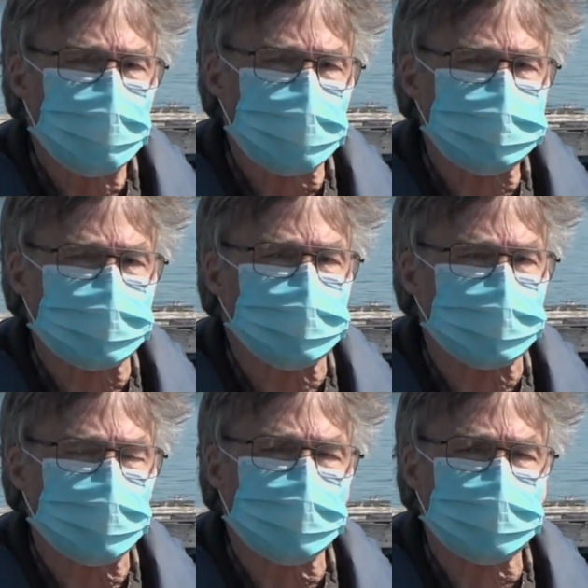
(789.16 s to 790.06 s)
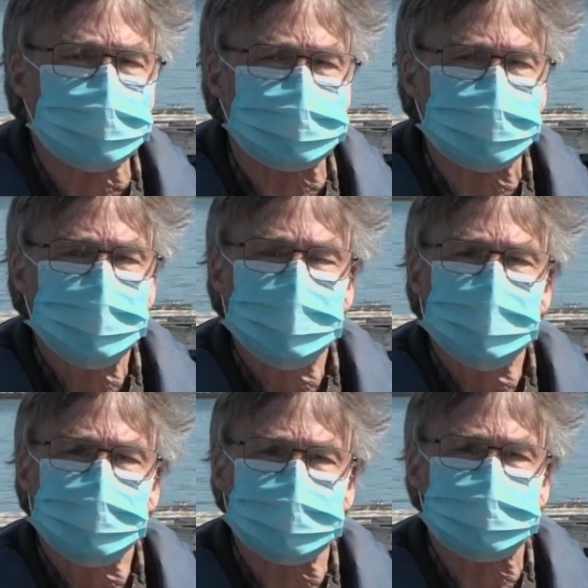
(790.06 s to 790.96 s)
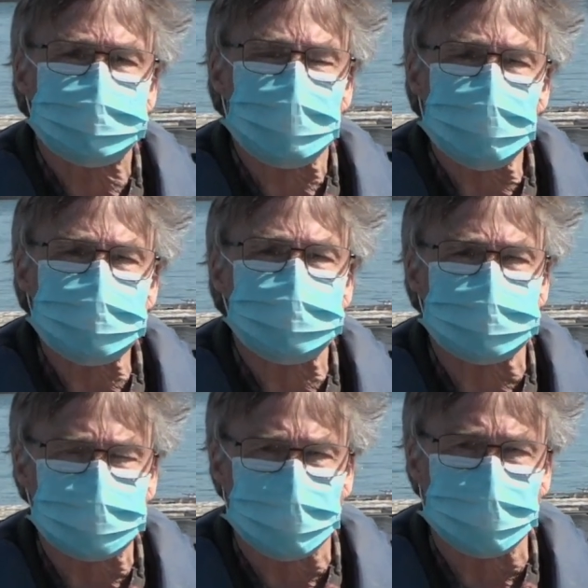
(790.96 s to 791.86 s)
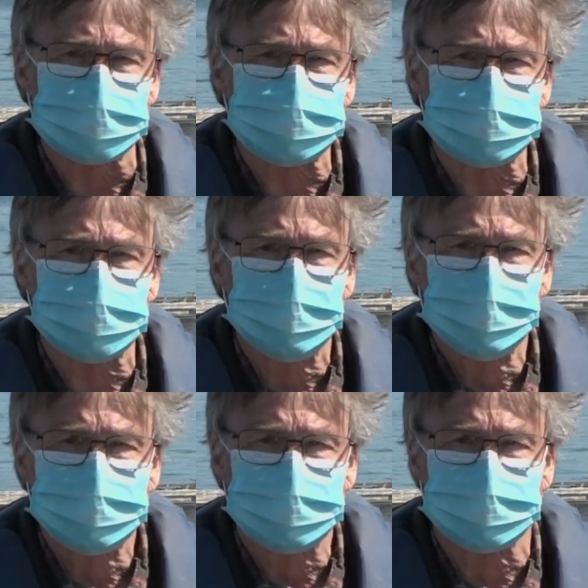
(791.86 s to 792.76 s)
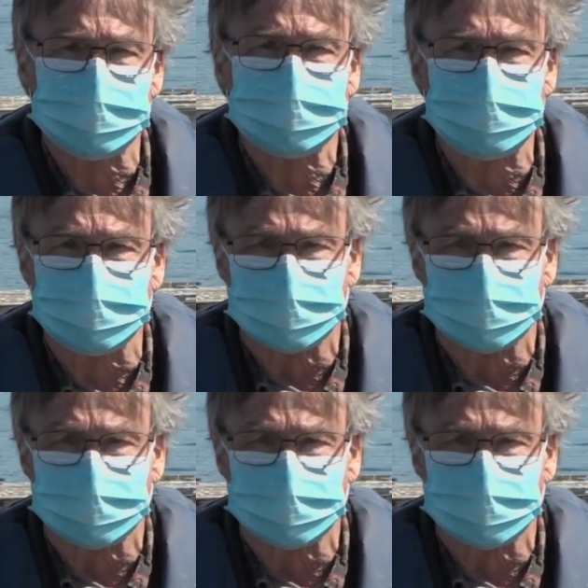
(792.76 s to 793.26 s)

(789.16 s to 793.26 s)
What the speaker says: as it grows, it stays attached to the